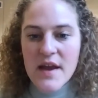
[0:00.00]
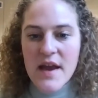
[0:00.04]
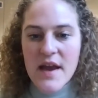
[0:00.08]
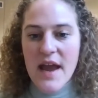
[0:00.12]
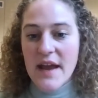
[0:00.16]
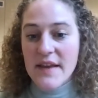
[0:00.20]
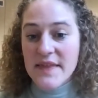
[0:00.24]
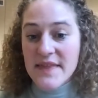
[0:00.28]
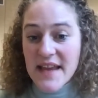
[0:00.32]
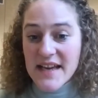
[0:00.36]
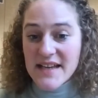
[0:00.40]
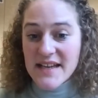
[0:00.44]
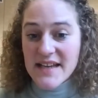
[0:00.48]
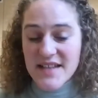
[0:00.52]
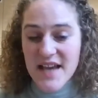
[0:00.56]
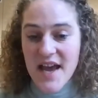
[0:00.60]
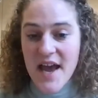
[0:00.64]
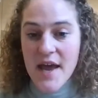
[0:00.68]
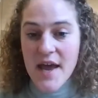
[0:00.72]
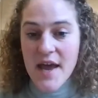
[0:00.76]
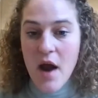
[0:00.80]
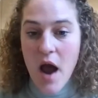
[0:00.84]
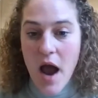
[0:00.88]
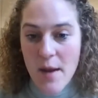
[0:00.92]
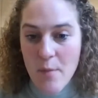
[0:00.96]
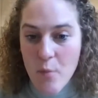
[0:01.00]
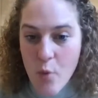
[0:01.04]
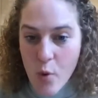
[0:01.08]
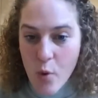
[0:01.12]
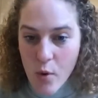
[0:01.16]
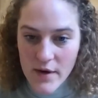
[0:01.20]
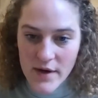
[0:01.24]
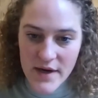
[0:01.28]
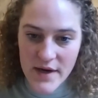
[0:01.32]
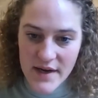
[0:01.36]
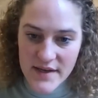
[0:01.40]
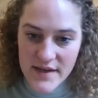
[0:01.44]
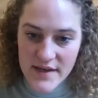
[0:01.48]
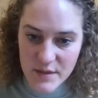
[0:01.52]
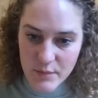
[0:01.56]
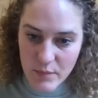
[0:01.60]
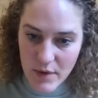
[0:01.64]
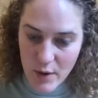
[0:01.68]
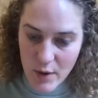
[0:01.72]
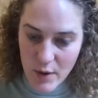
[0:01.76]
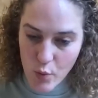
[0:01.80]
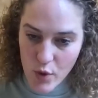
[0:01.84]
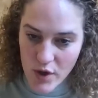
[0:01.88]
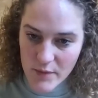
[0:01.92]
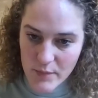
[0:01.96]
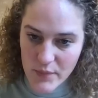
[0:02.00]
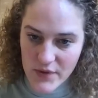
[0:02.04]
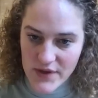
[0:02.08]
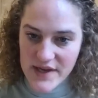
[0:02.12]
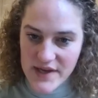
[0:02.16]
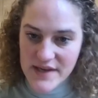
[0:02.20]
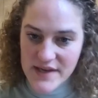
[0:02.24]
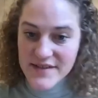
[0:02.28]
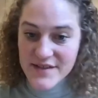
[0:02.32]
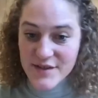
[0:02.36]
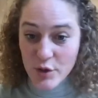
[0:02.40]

And they said, I'm organizing my workplace.